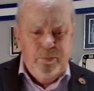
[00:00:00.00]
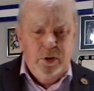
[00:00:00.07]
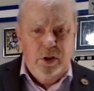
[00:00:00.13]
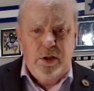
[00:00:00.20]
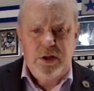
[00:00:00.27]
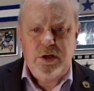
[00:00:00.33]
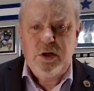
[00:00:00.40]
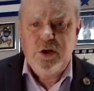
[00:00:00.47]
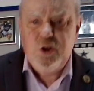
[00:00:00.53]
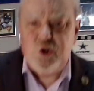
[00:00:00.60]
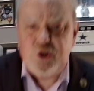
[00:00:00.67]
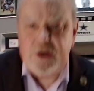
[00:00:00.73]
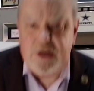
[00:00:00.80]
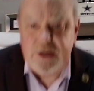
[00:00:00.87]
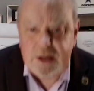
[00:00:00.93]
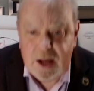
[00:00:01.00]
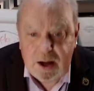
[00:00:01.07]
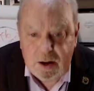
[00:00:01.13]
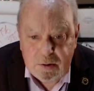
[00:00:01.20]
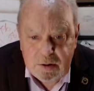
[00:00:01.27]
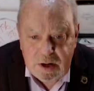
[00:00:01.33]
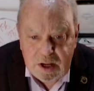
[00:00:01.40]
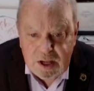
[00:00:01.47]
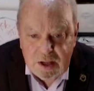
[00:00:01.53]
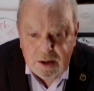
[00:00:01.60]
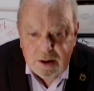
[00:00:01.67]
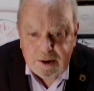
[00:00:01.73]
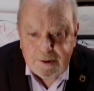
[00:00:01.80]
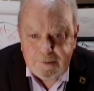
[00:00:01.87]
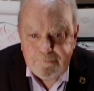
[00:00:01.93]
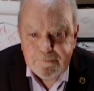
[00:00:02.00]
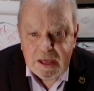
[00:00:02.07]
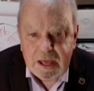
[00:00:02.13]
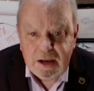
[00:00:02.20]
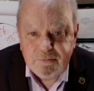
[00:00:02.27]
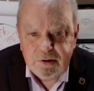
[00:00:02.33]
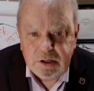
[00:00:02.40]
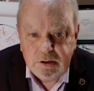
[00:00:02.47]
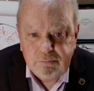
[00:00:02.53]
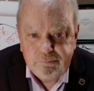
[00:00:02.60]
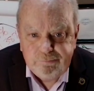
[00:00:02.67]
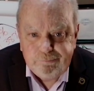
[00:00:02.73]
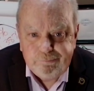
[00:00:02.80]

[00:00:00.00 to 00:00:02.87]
like sitting down having